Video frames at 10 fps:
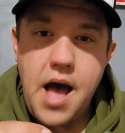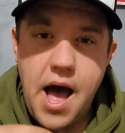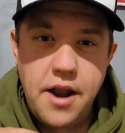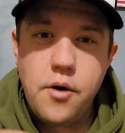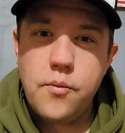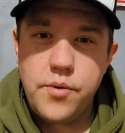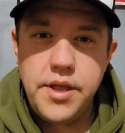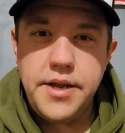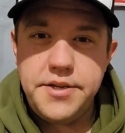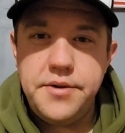I don't
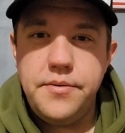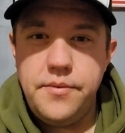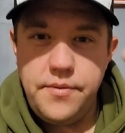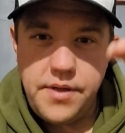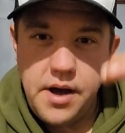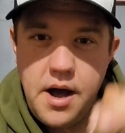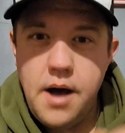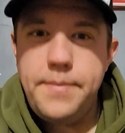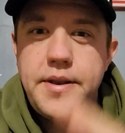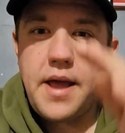really do the
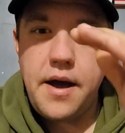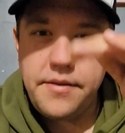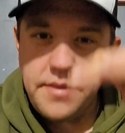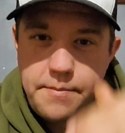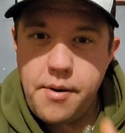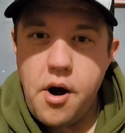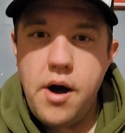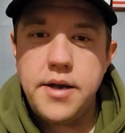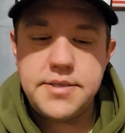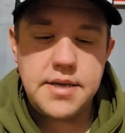up and down, the
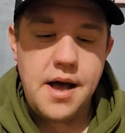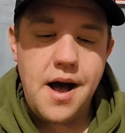pause.